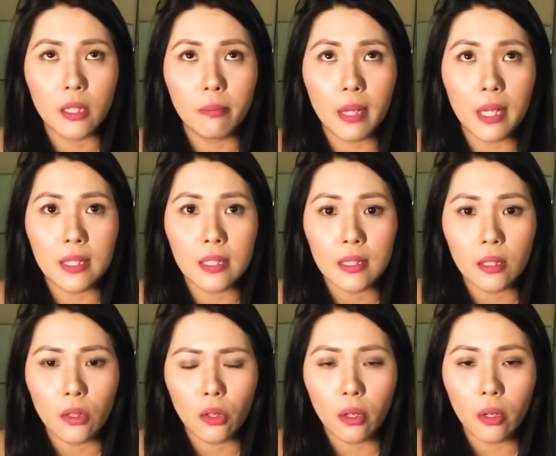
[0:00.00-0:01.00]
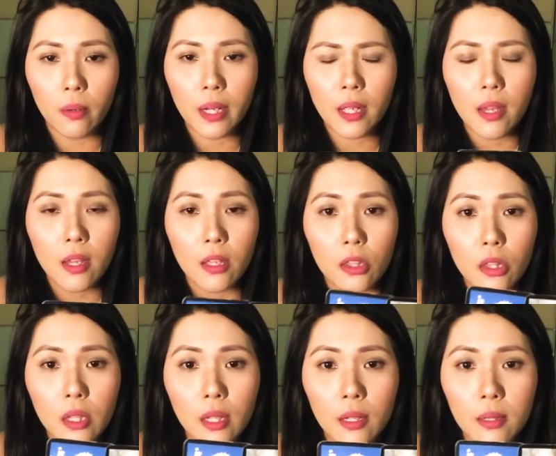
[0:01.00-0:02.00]
matter. All right,
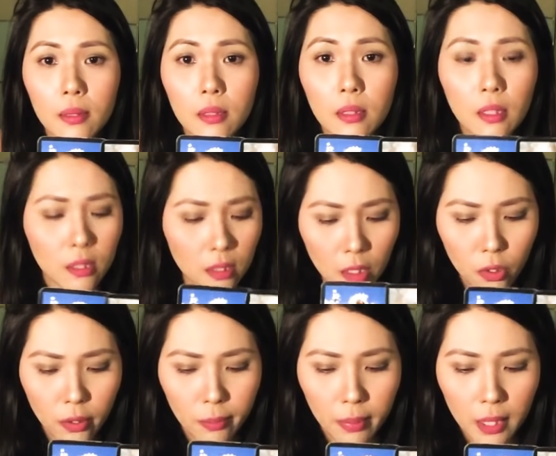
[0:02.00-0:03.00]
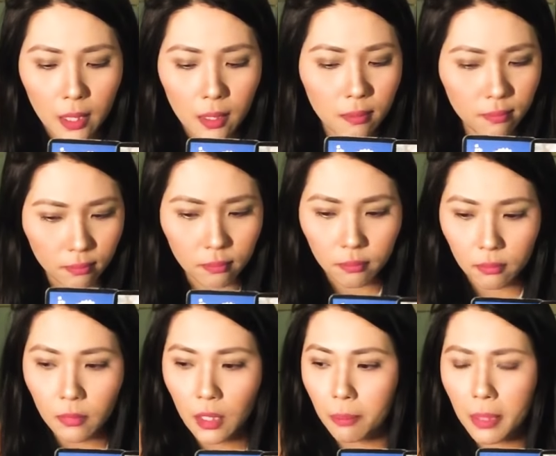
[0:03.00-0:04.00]
it could be
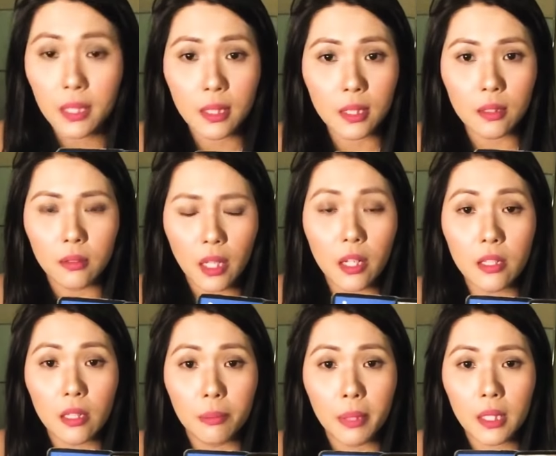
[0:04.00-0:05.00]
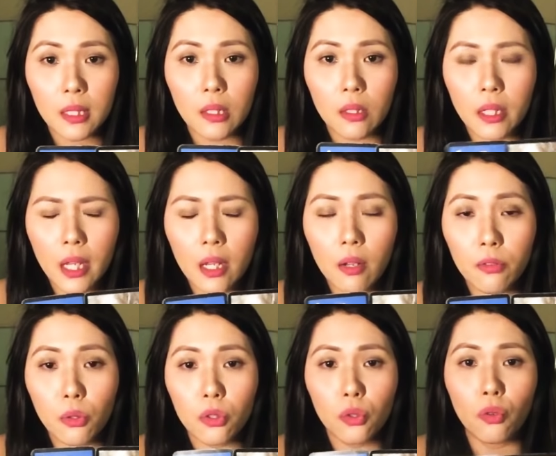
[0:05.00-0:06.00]
a big deal. It is a big deal. King of
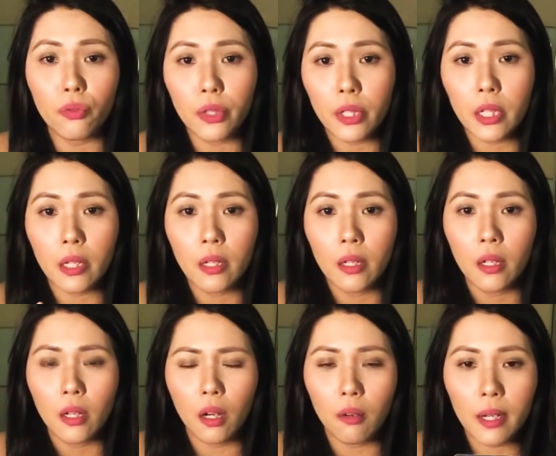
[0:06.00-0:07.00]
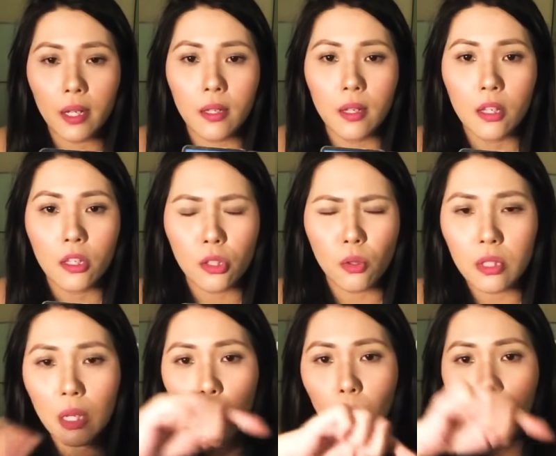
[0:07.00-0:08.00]
Swords over here. All right, so
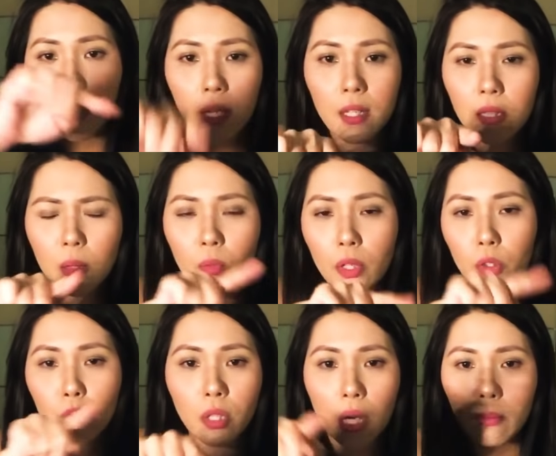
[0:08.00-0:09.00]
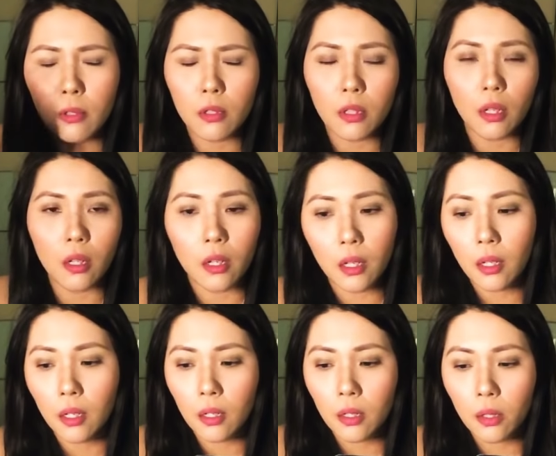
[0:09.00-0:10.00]
someone asked someone to come
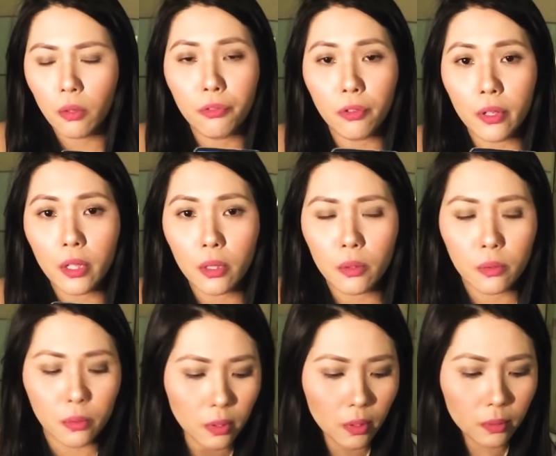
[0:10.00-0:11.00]
look for you.